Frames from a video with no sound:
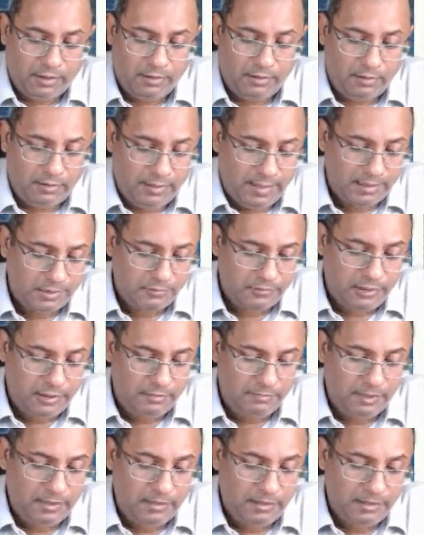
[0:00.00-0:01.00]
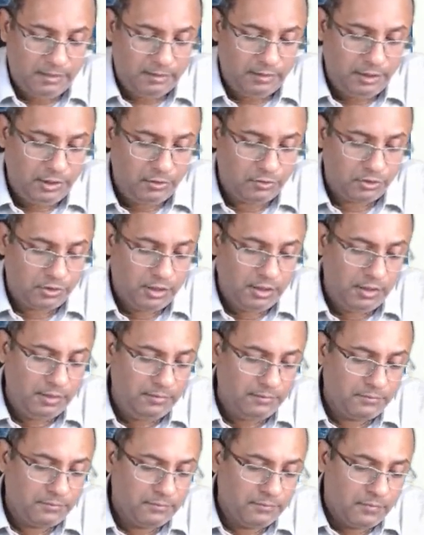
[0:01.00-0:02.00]
fund tax treatment, and then you
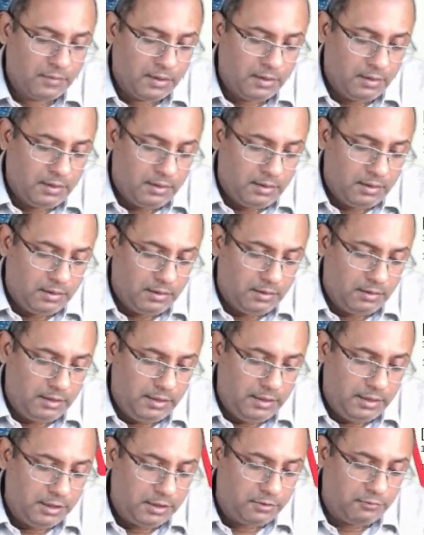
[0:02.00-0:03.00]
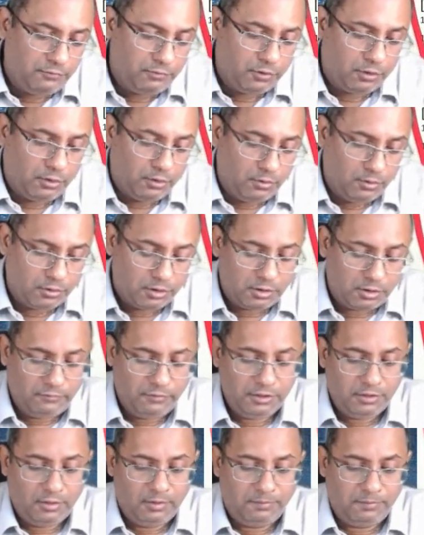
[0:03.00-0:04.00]
see these footnotes
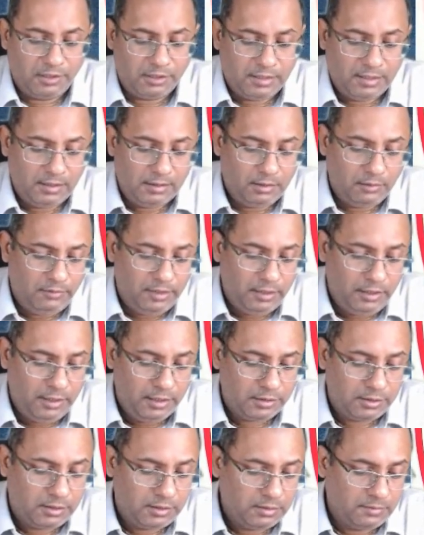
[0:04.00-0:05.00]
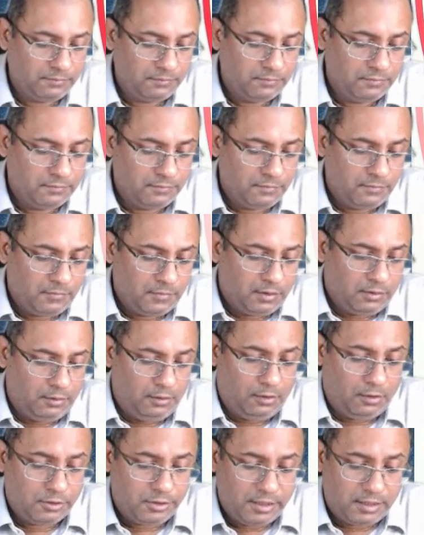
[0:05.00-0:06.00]
which represent the various
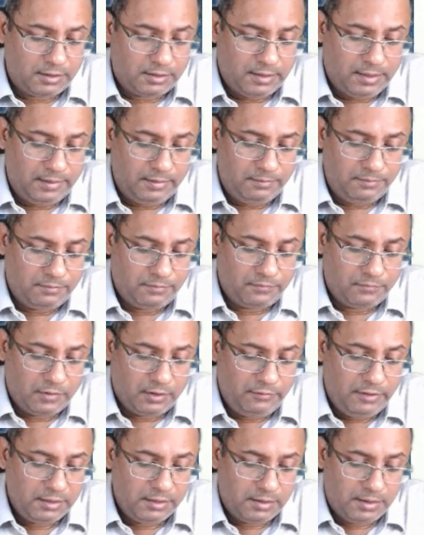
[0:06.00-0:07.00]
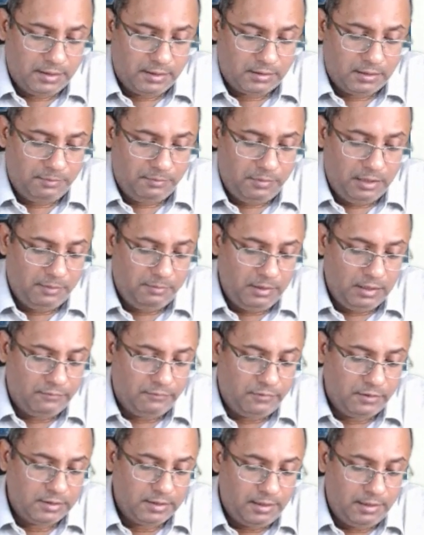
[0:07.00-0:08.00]
logics and reasoning. See,
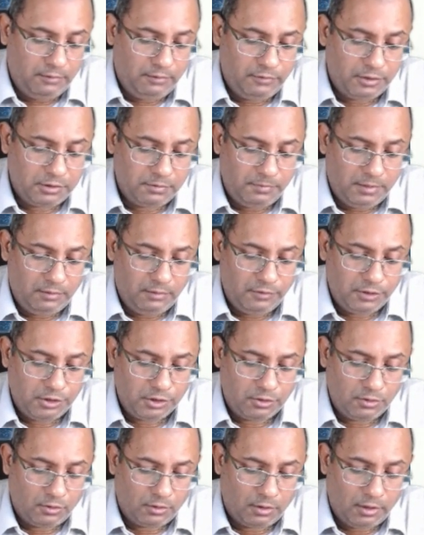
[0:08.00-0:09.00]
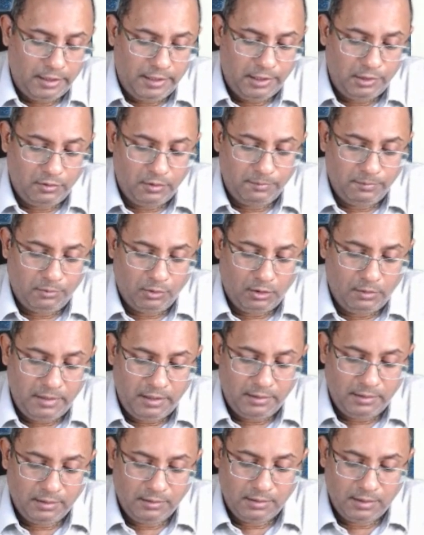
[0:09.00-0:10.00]
PPF is an investment which is not linked to
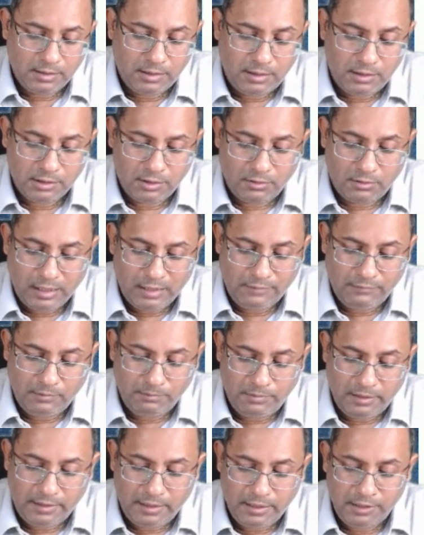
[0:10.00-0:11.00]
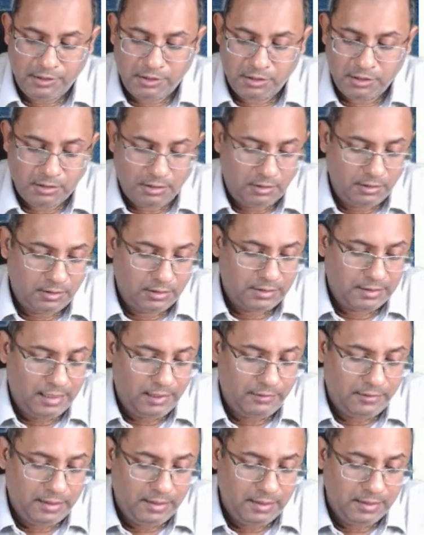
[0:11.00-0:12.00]
employment and thus does not have implications under the
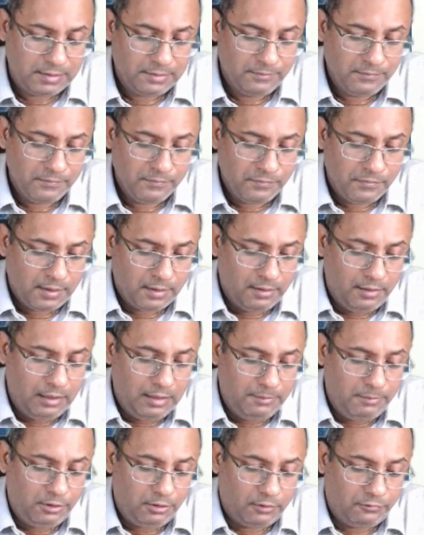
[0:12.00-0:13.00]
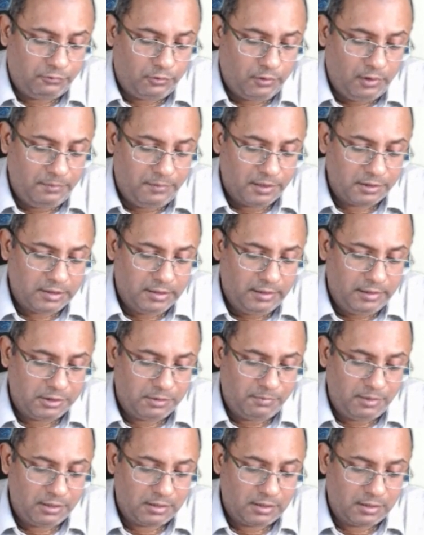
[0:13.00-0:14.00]
salaries. Limit of 12%
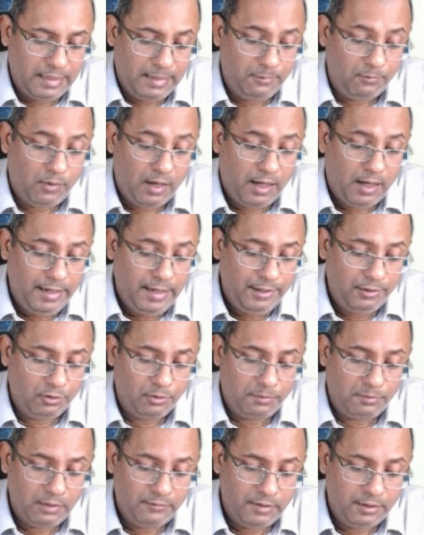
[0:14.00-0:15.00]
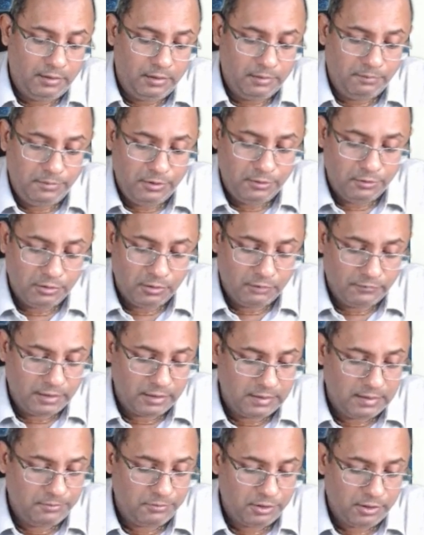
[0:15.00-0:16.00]
is prescribed. Why? To prevent abuse of
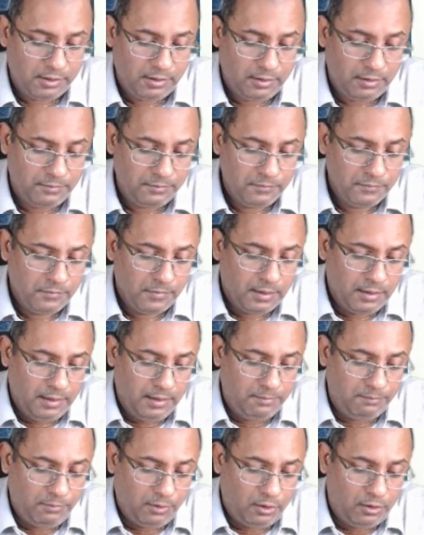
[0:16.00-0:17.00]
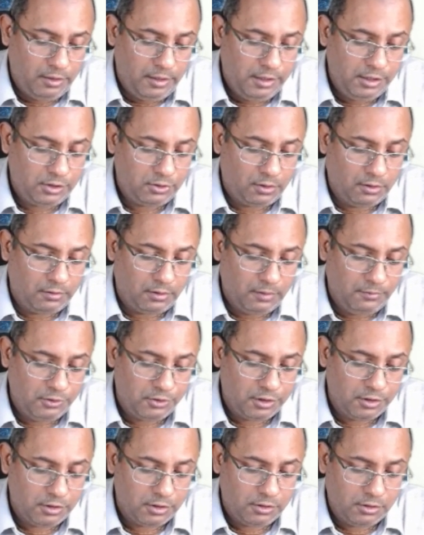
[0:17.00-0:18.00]
exemption. Employees'
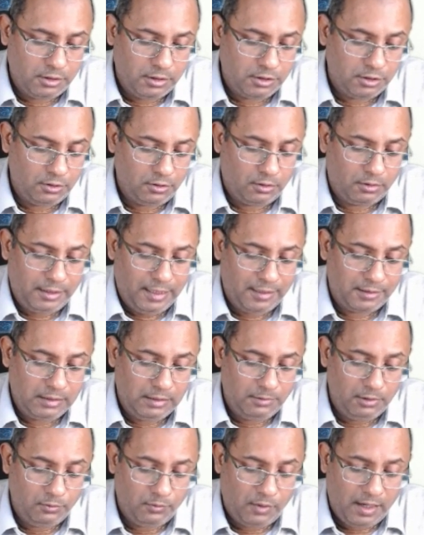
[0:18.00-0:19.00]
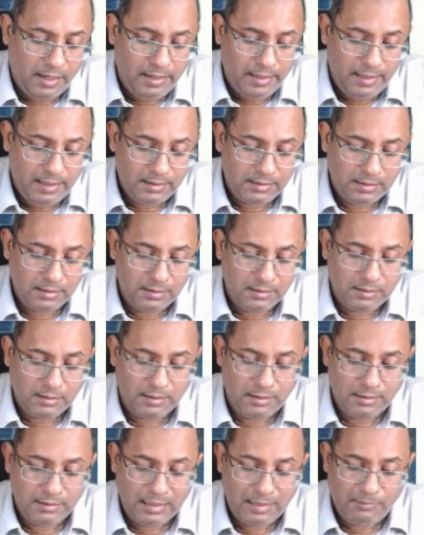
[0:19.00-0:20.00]
contributions is not taxable. Why? Since
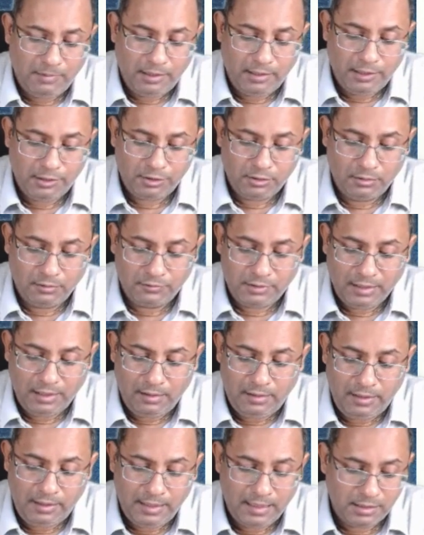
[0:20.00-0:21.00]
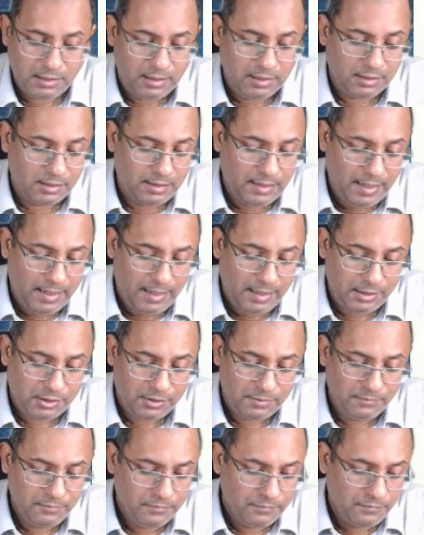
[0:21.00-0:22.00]
it is application of salary dash dash
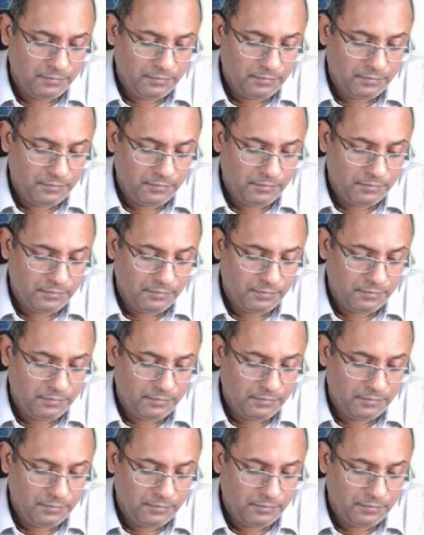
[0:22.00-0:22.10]
dash.